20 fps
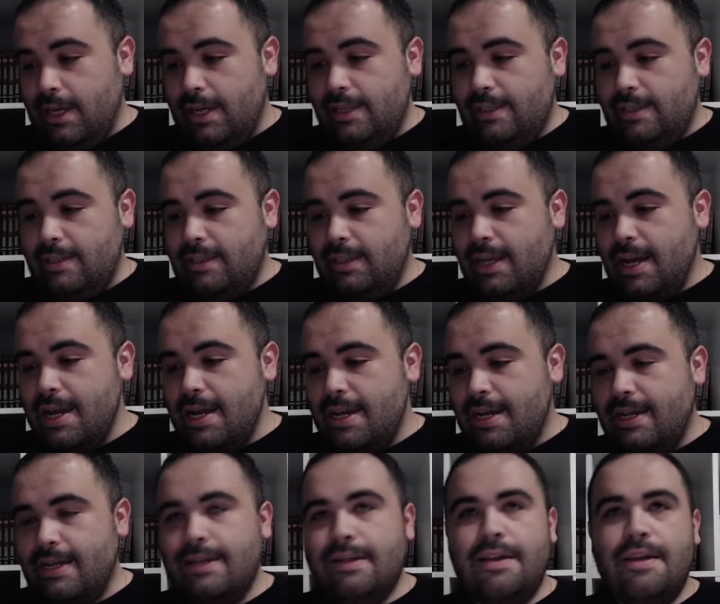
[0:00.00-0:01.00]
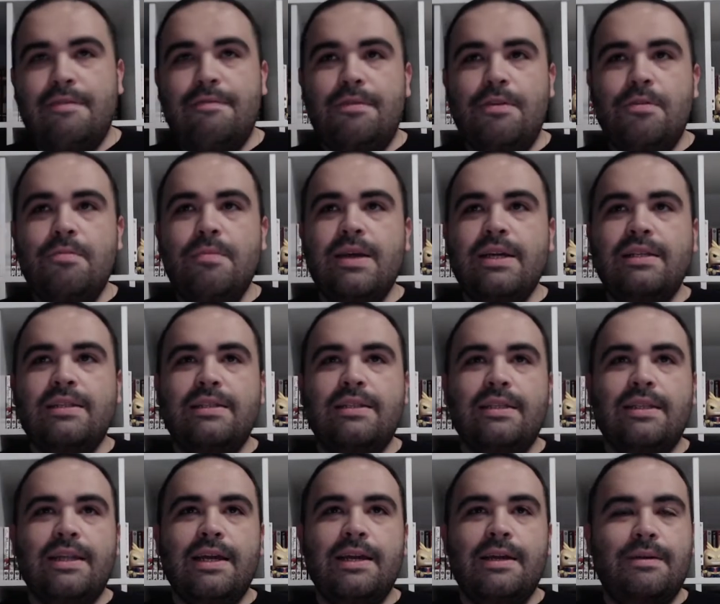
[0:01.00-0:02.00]
It's like if you
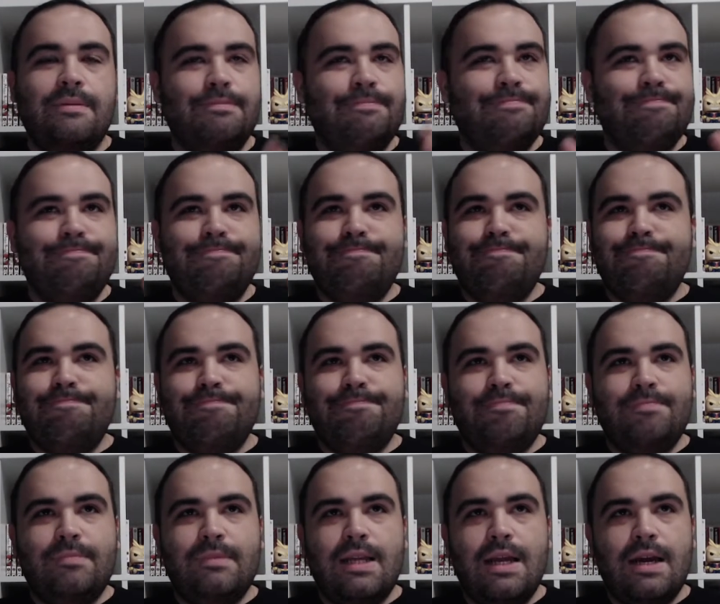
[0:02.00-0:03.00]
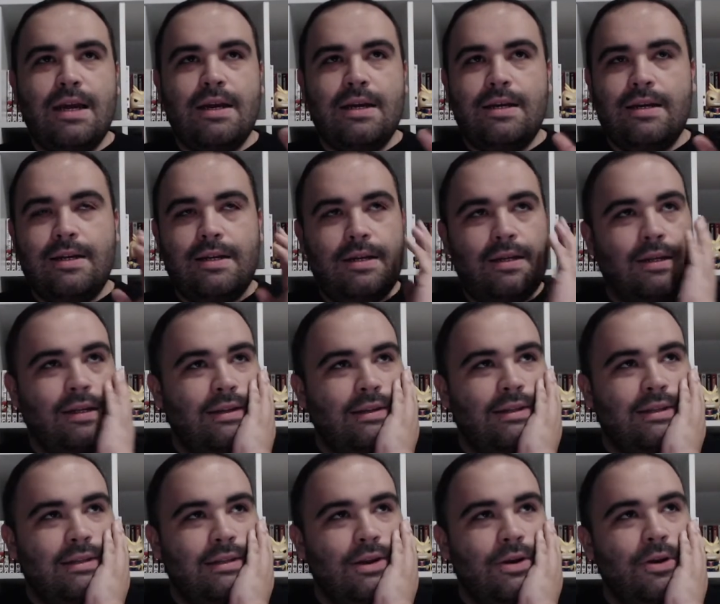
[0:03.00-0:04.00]
mixed like uh,
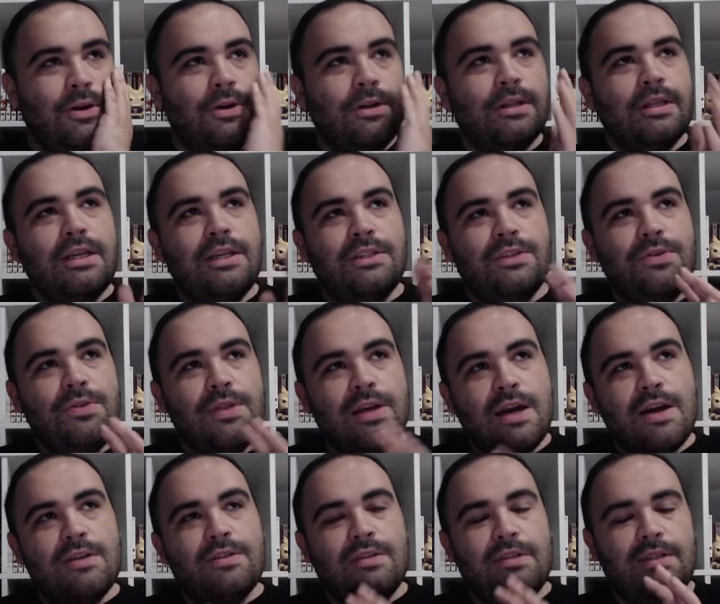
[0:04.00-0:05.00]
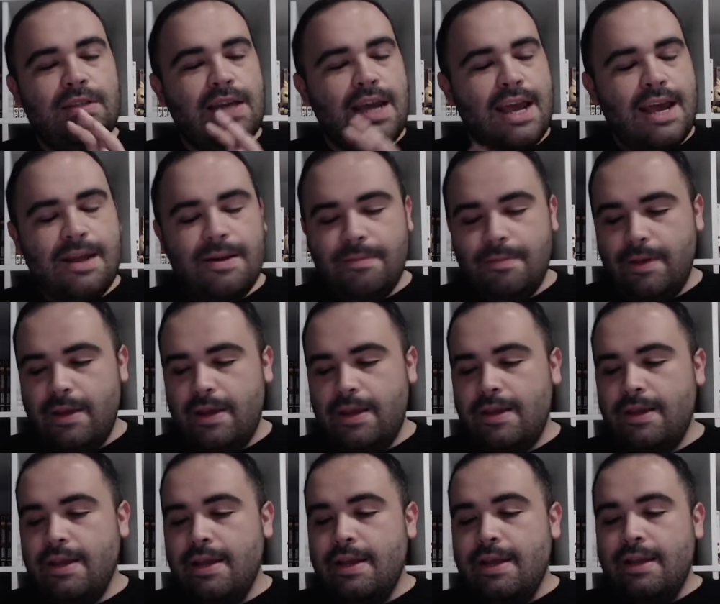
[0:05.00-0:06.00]
early two thousands
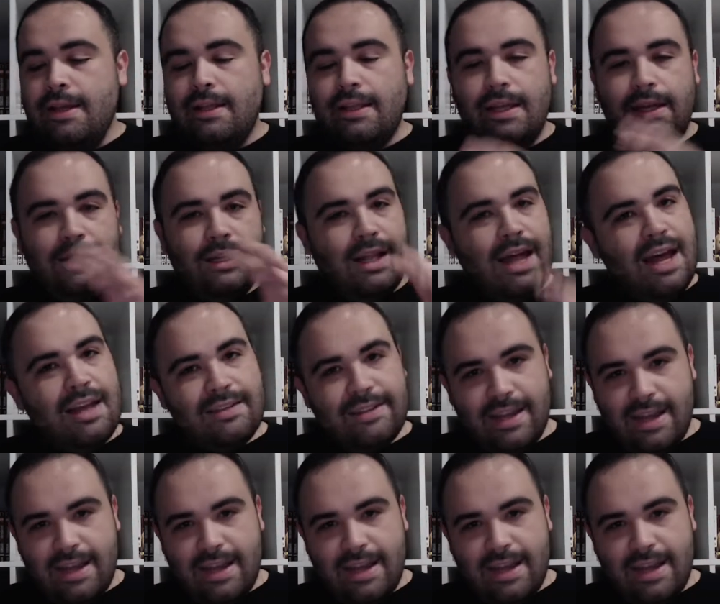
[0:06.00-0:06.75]
anime, like Last